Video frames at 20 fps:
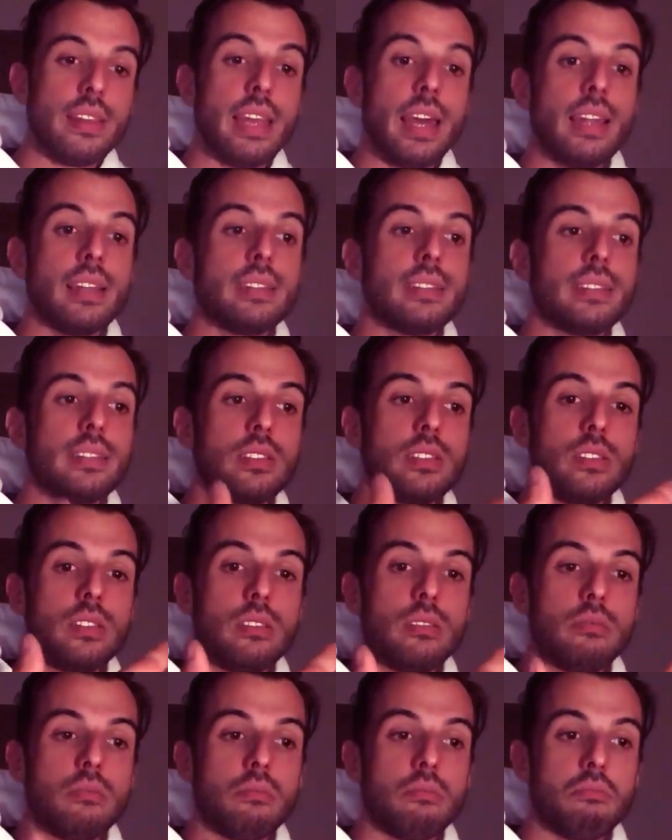that,
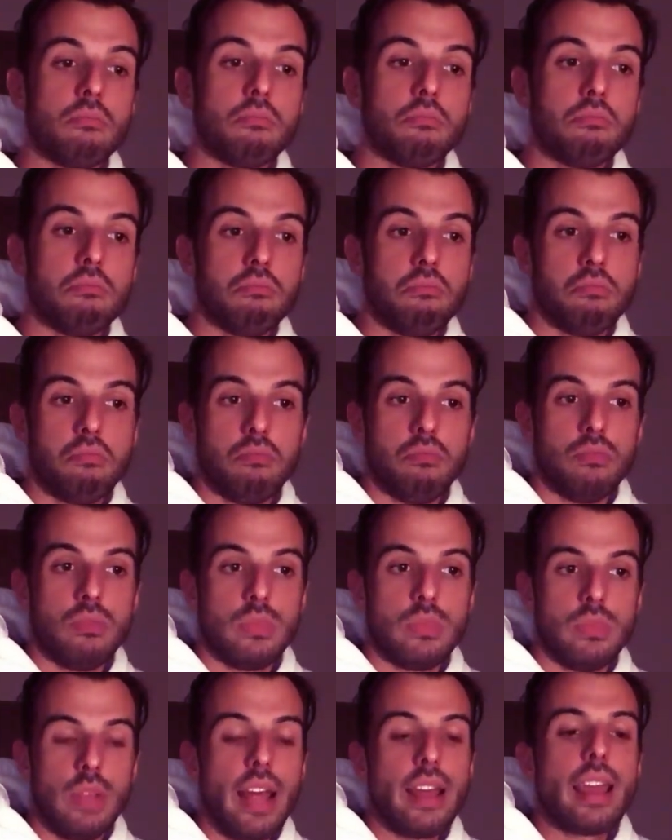
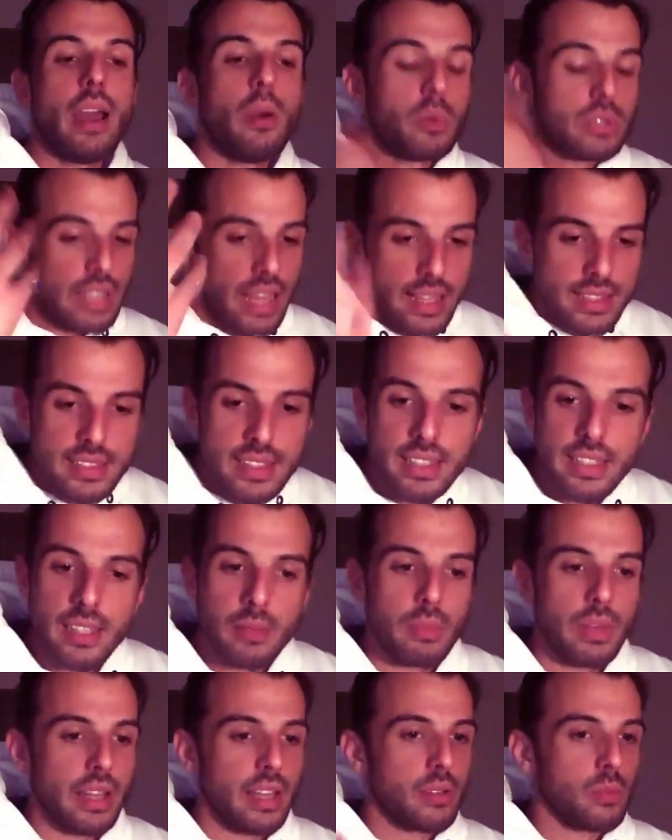like, I was asking him,
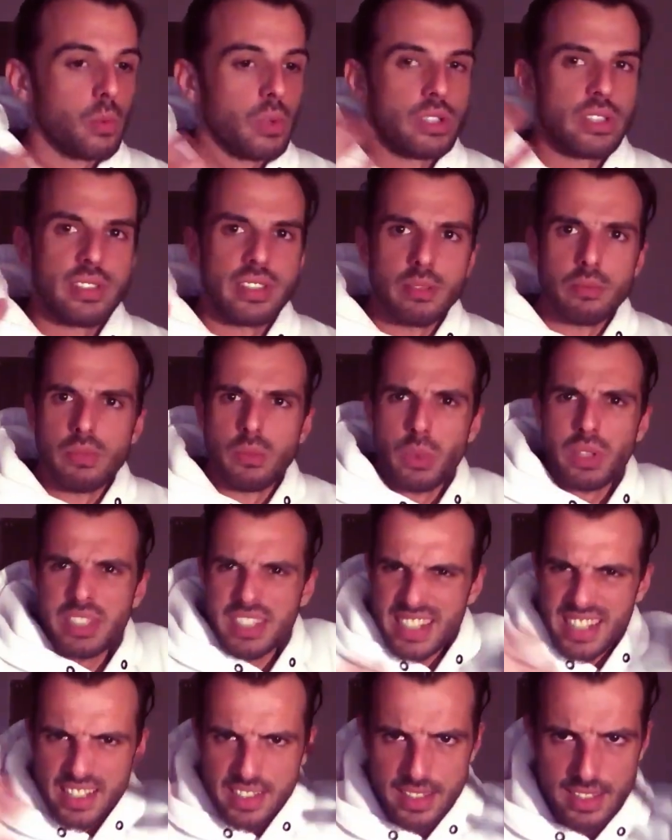like, what did
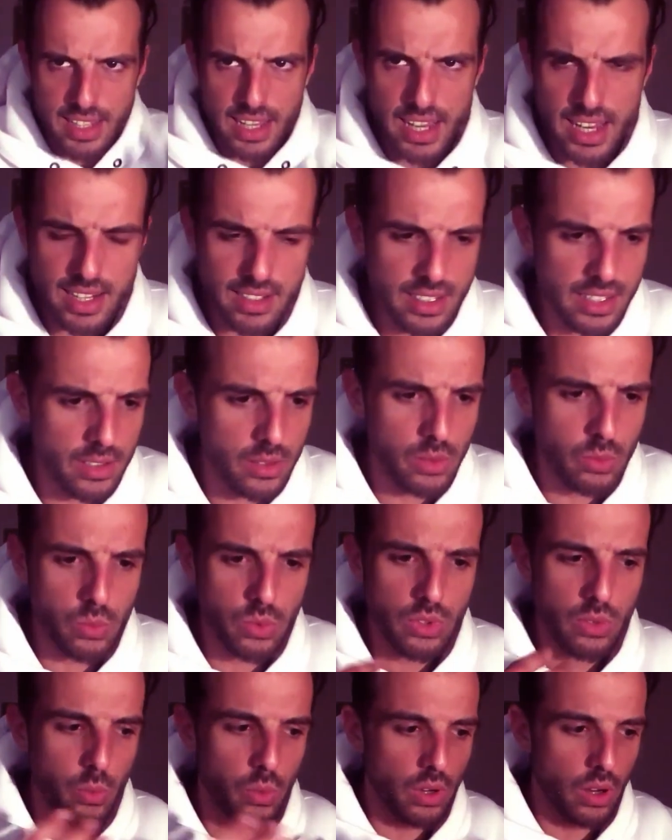they say?
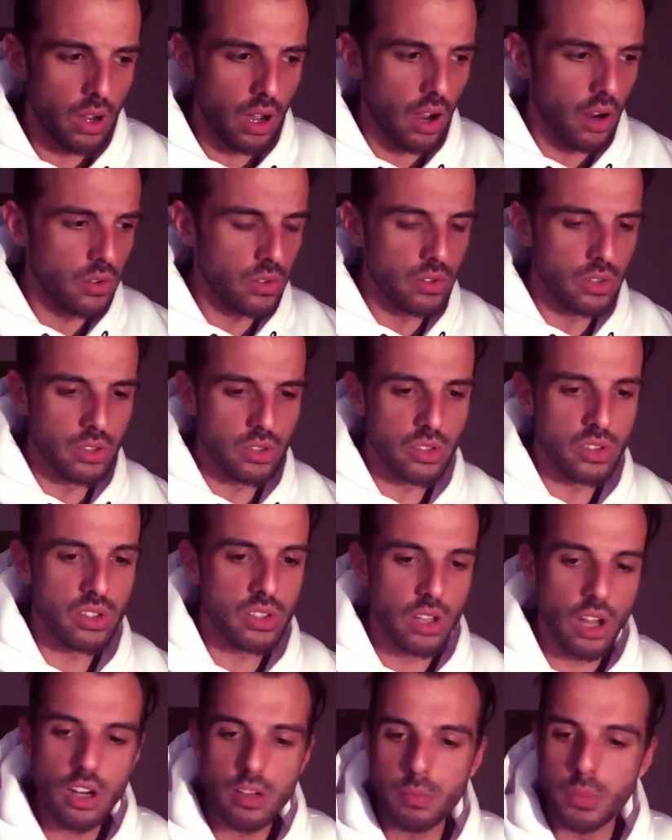Are you going to
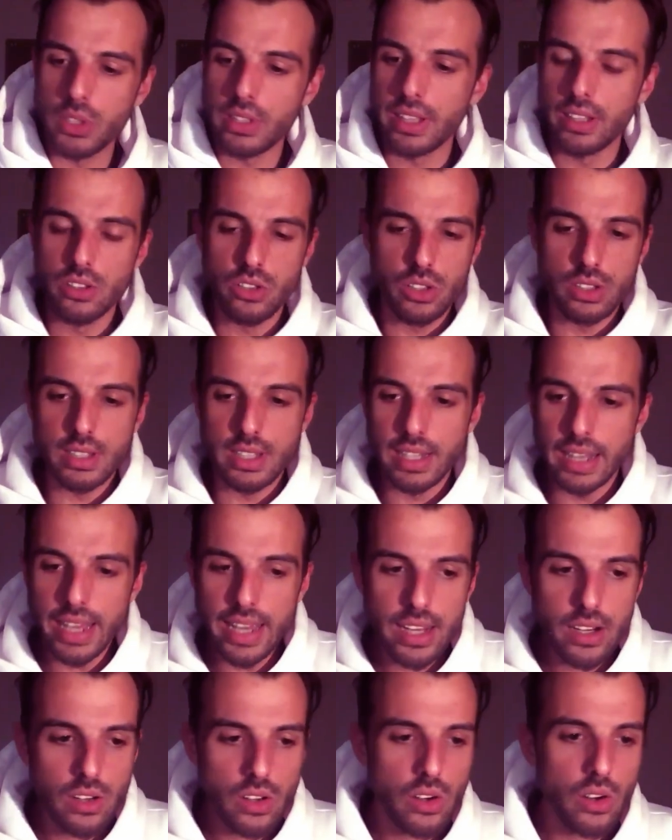start but then just
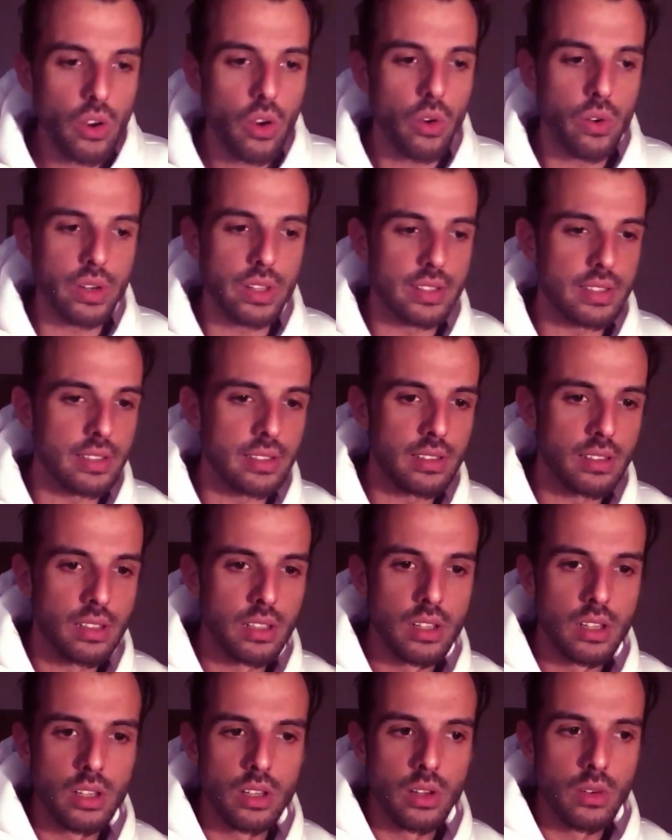later, or
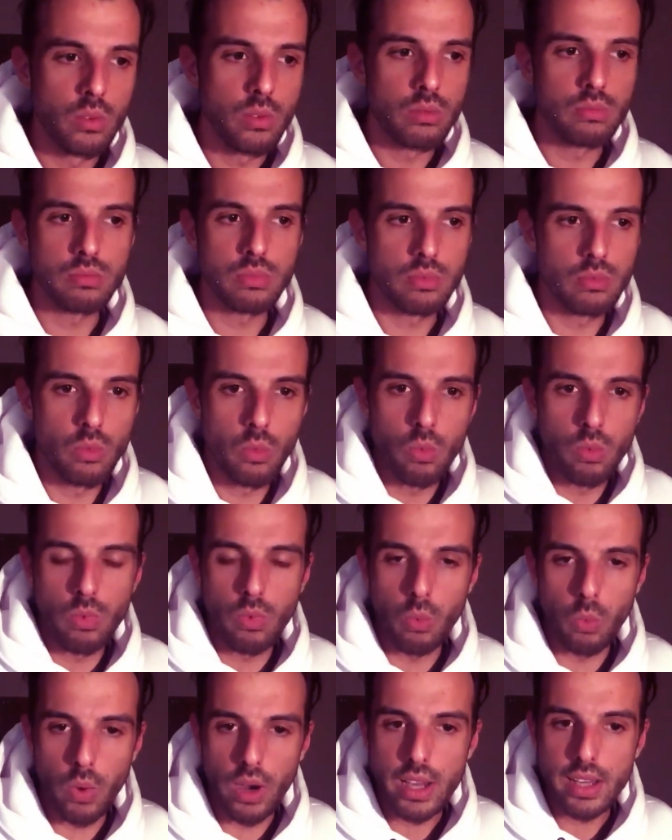
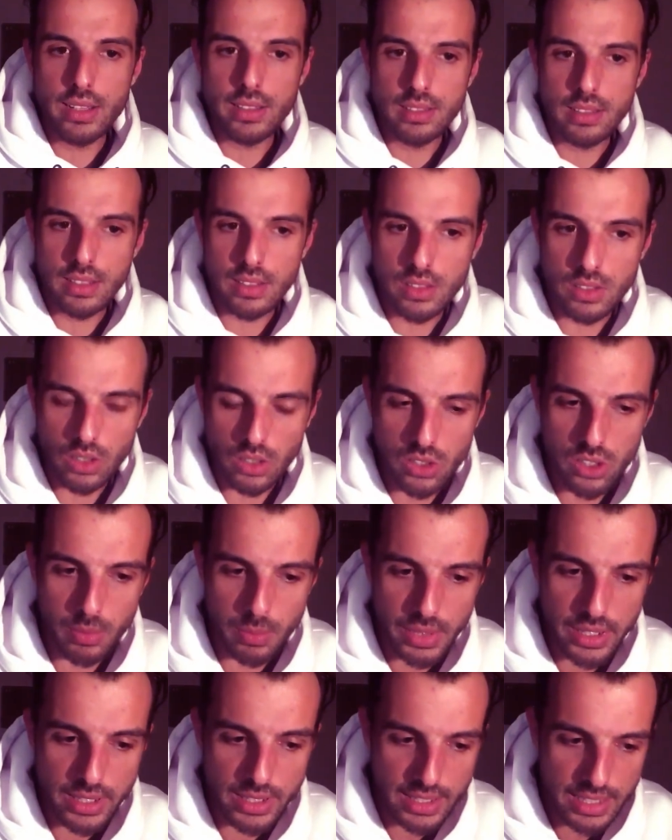why is it such a
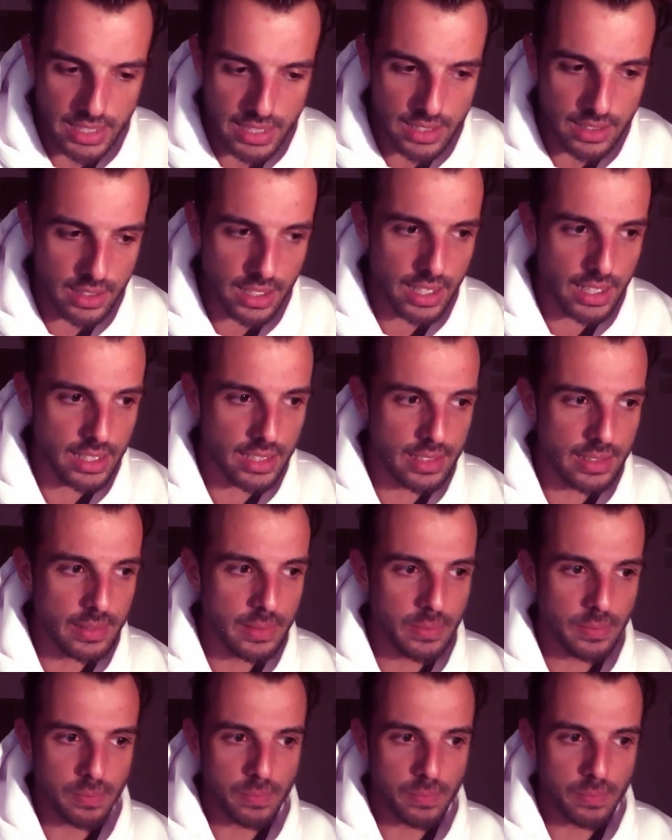big deal? And